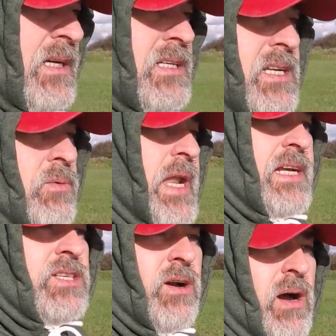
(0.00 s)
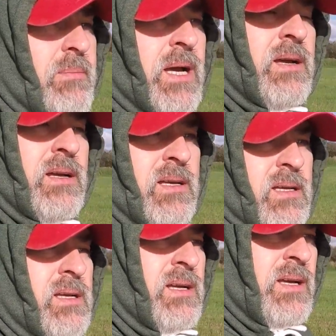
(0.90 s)
So next time
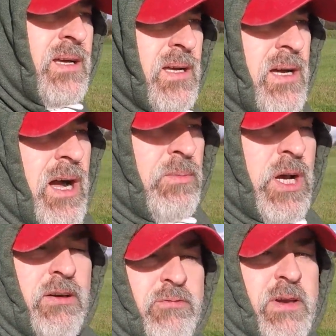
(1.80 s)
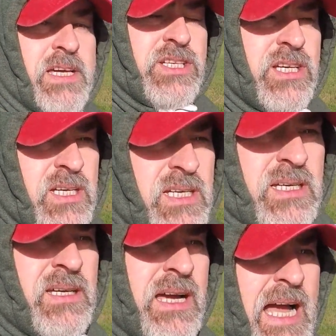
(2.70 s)
I'm going to fish
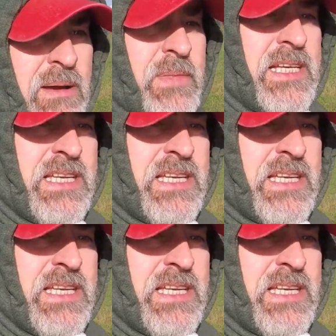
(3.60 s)
up this